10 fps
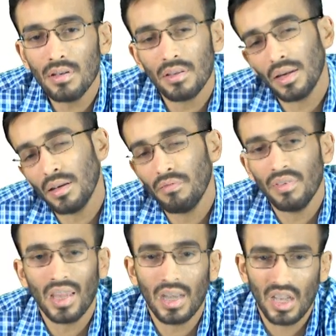then we
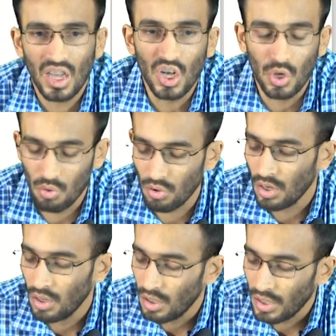can ignore
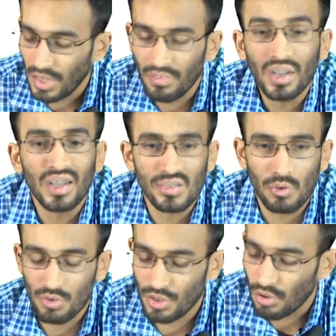giving
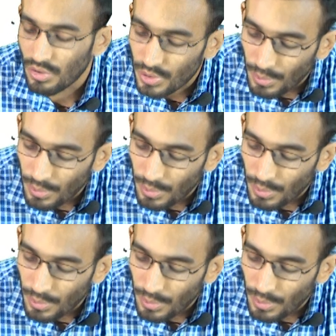disclosure also.